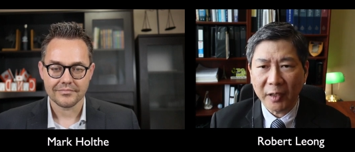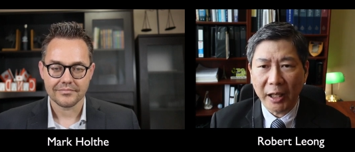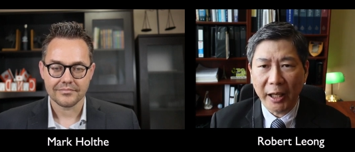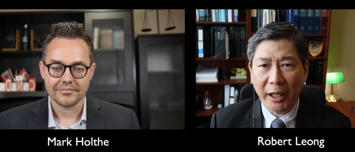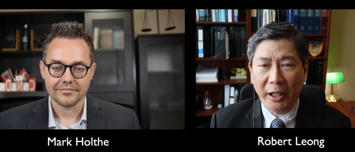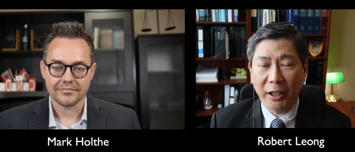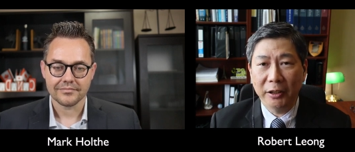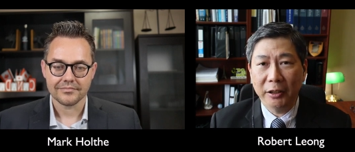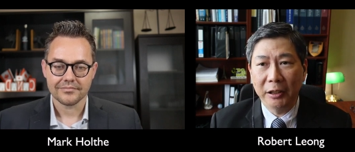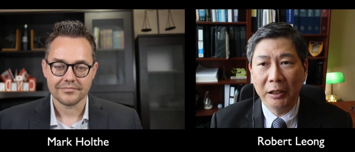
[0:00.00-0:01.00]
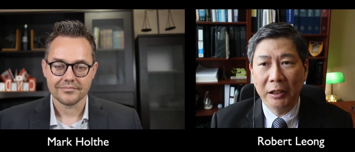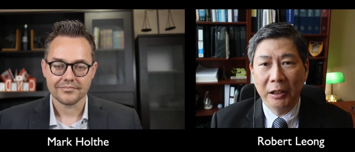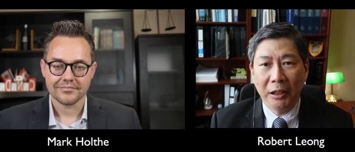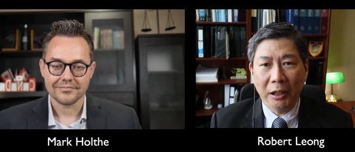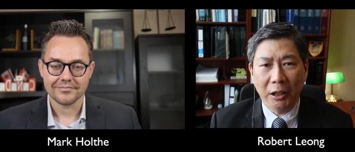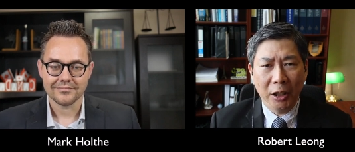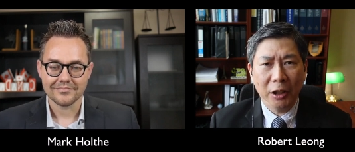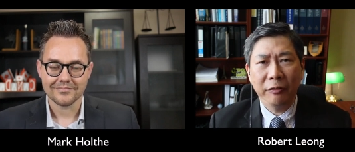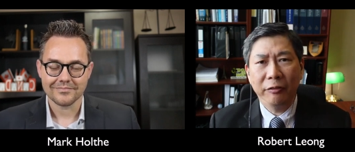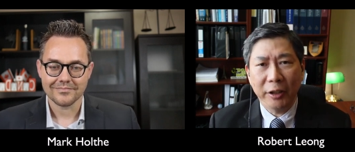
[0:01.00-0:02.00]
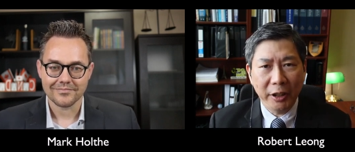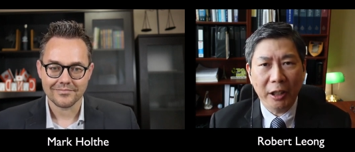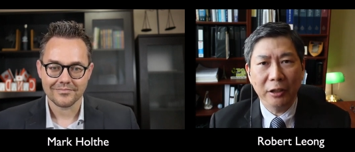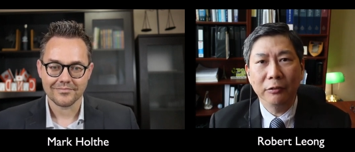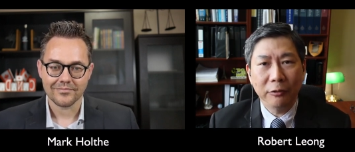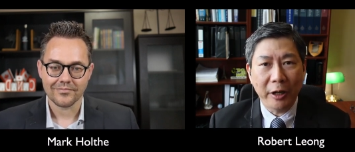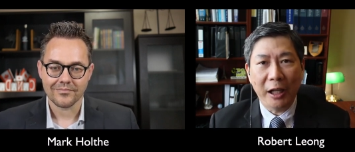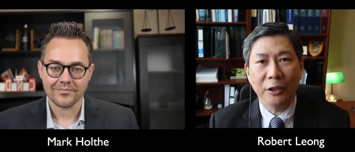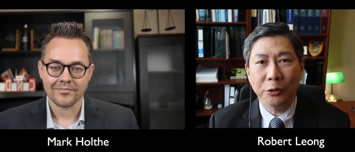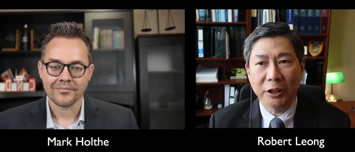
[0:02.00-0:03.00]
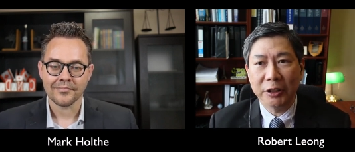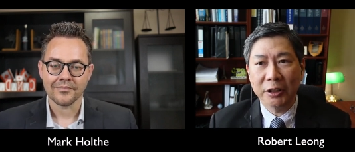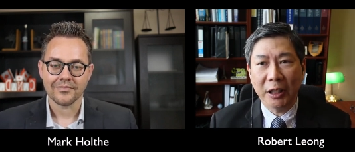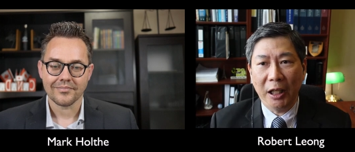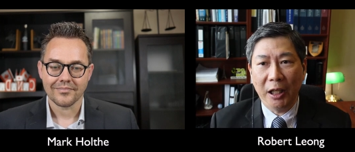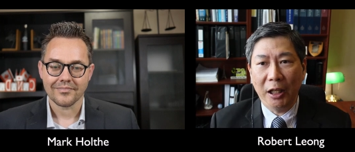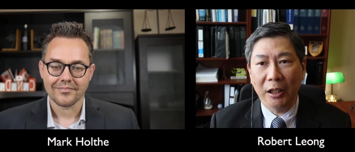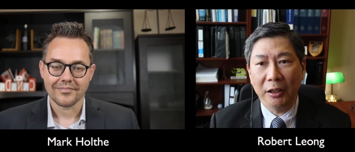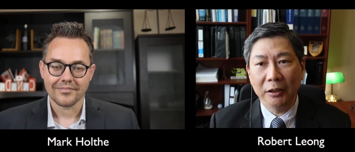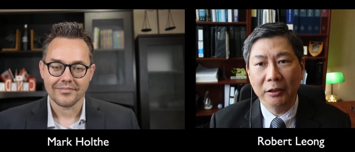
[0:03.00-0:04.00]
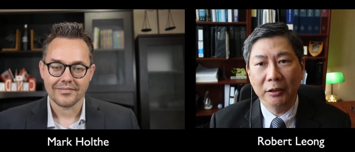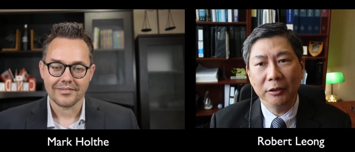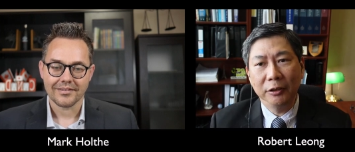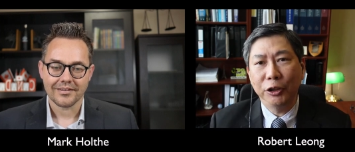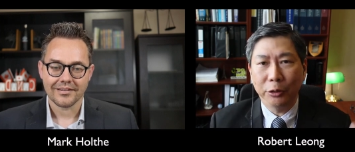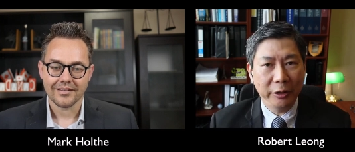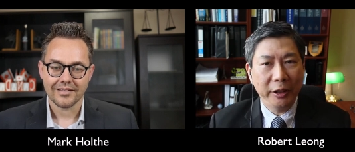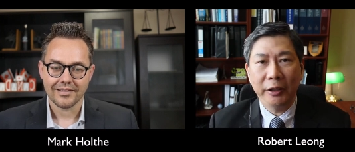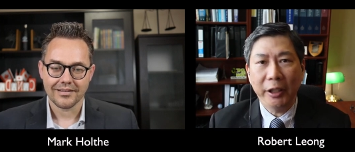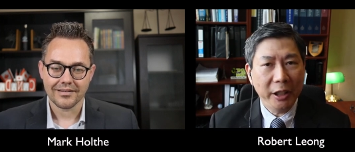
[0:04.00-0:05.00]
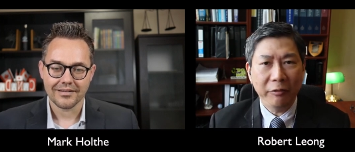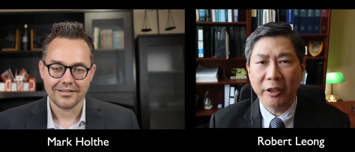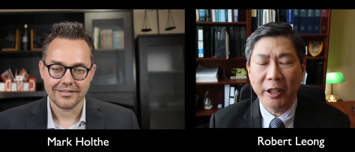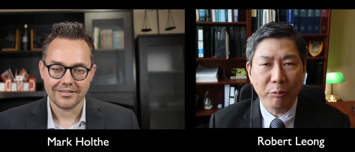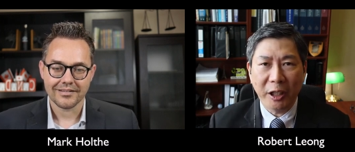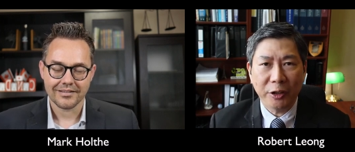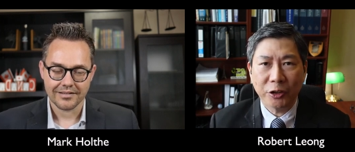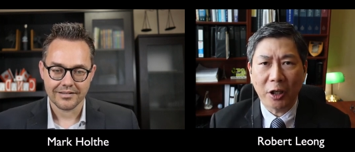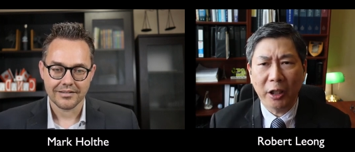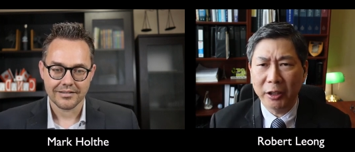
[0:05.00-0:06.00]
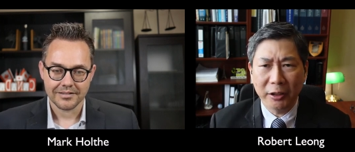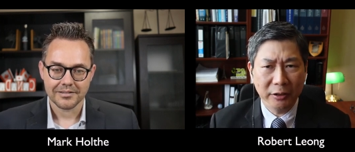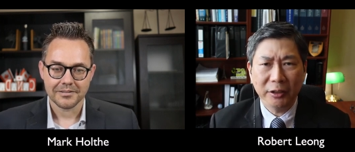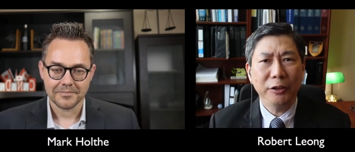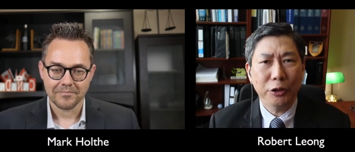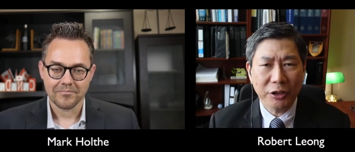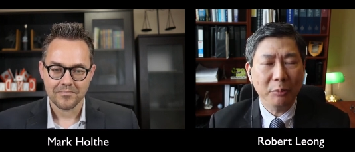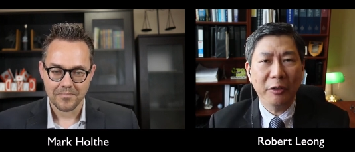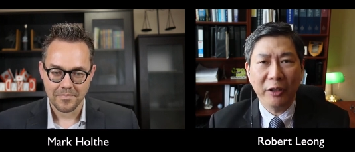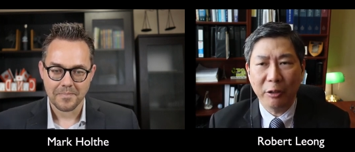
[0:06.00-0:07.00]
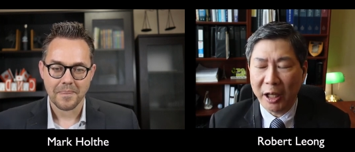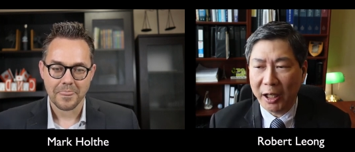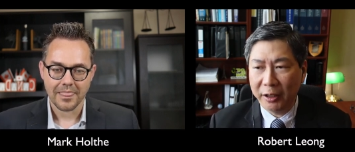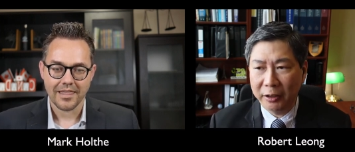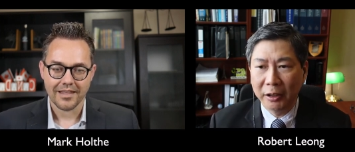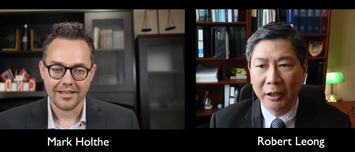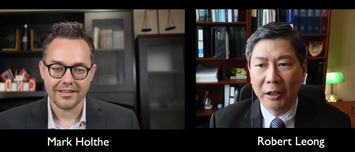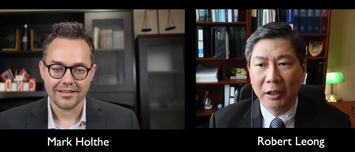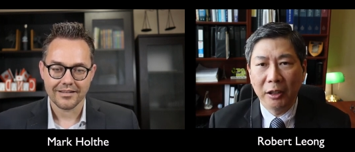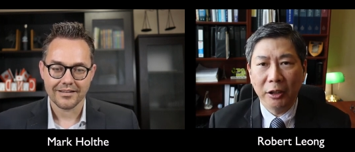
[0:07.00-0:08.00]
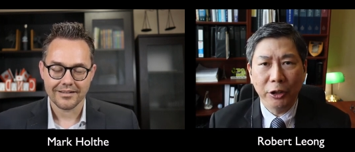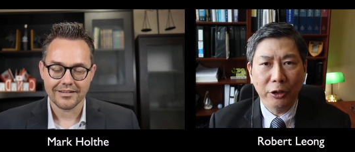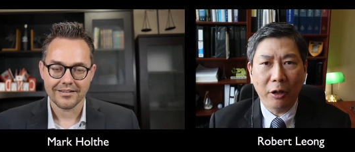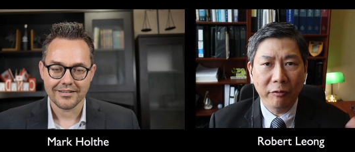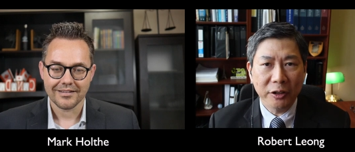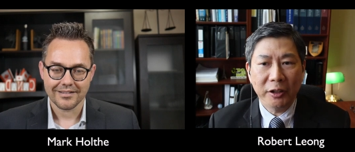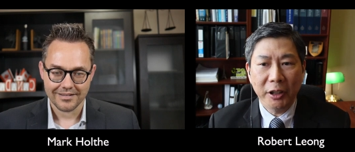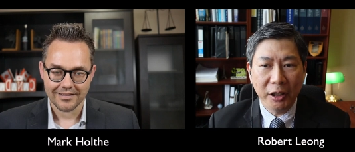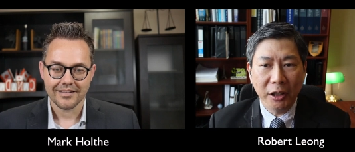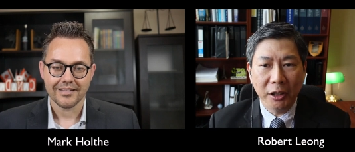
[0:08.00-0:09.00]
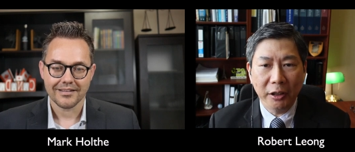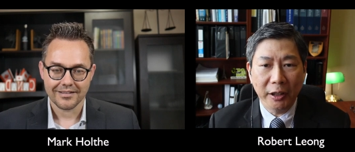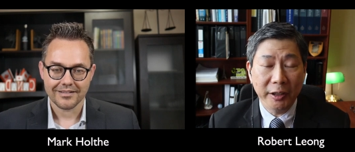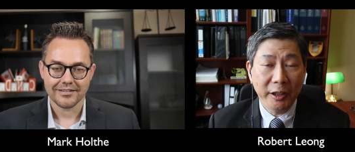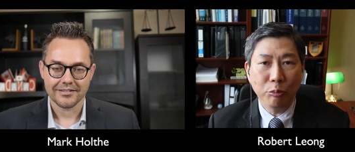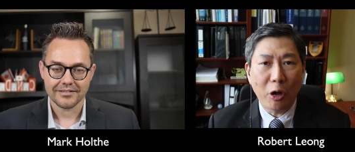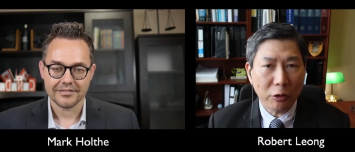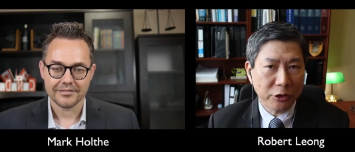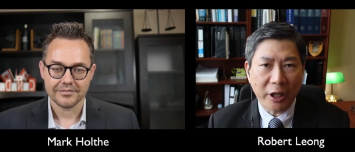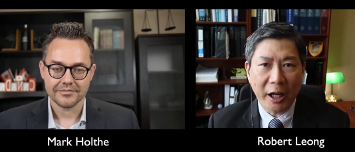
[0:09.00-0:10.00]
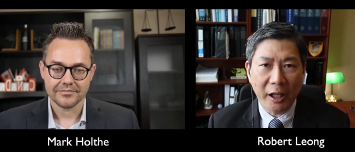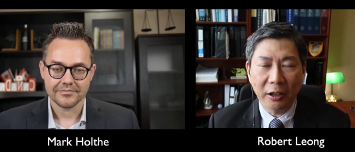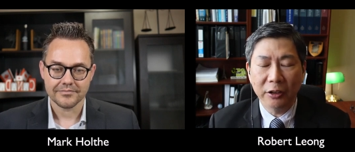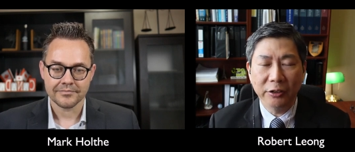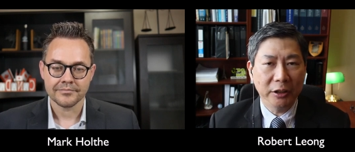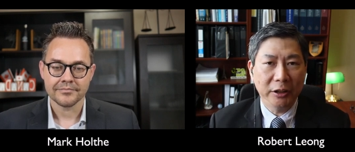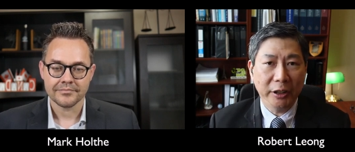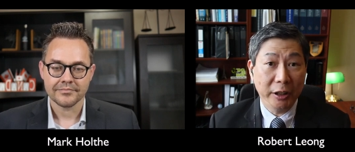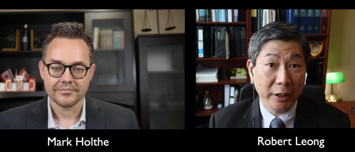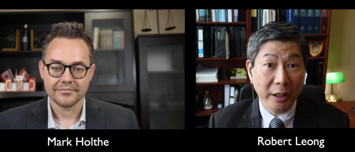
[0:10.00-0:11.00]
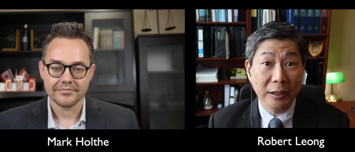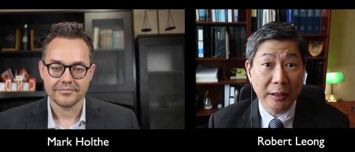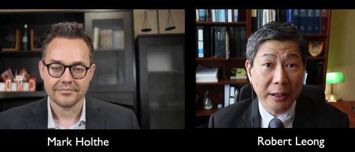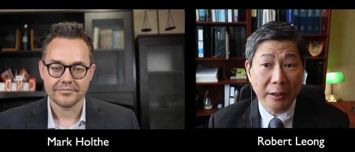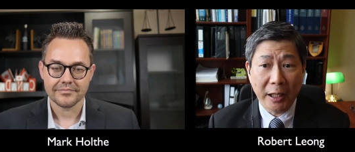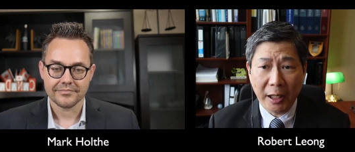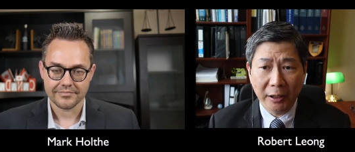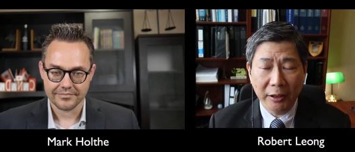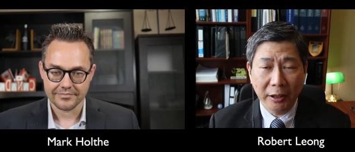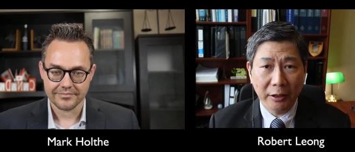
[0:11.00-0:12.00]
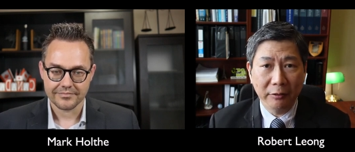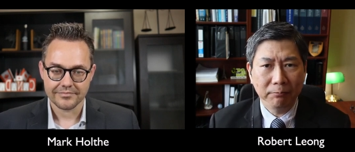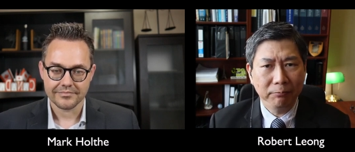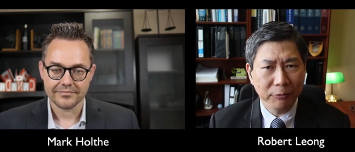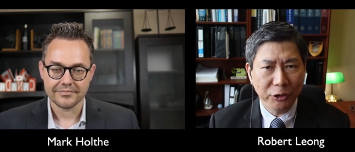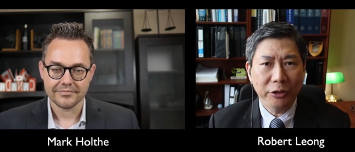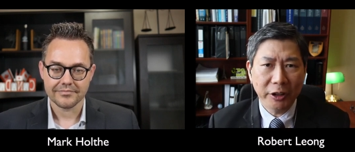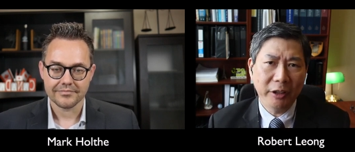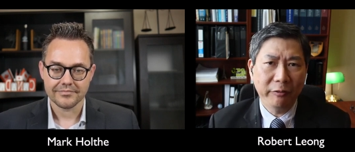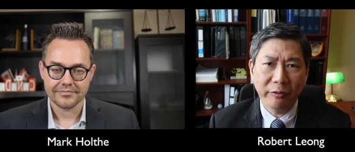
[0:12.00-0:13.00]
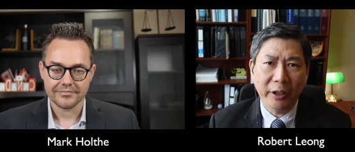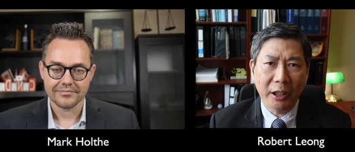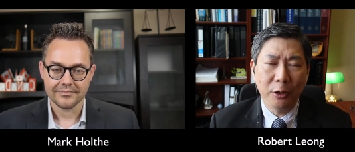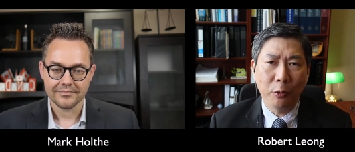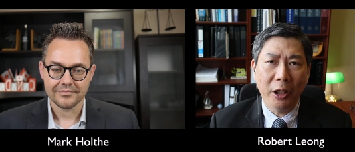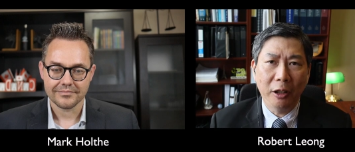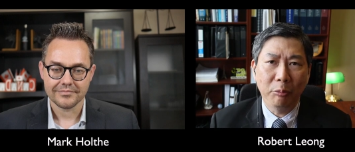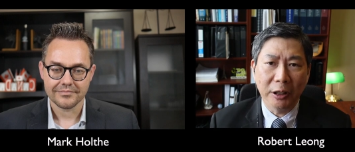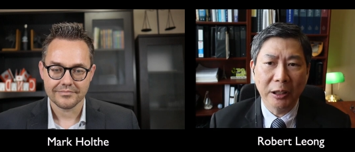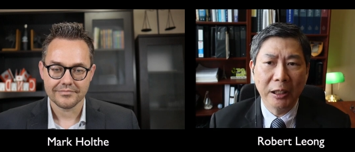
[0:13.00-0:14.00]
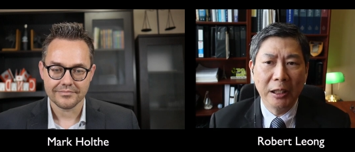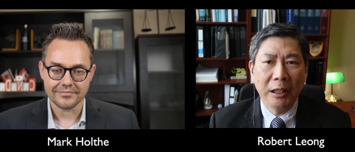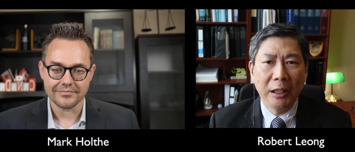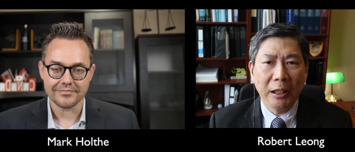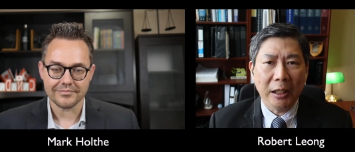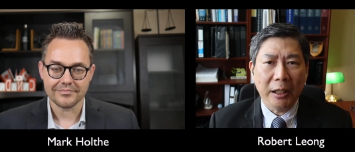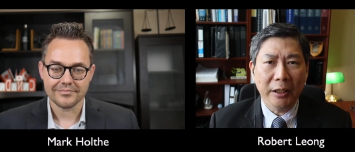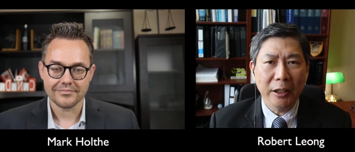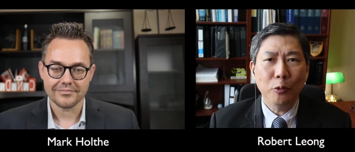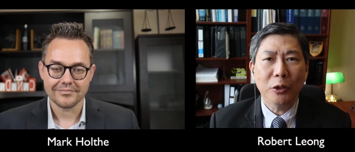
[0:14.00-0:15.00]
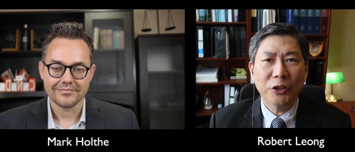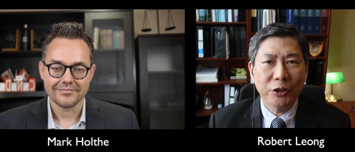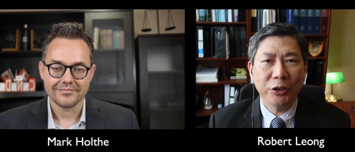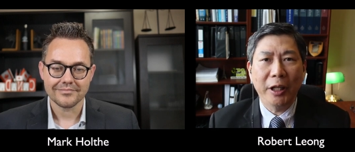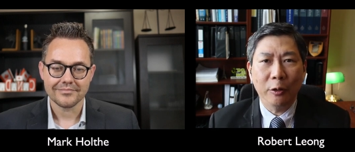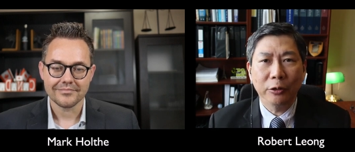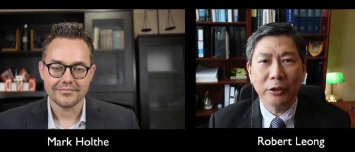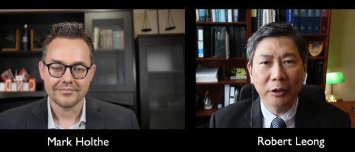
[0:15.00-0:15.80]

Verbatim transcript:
Speaker 1: And a lot of the young graduates, you know, they gave it their best shot. And, you know, some of them had, you know, obviously they did mock trials and things like that. And, you know, they did fairly well. But I think what stood out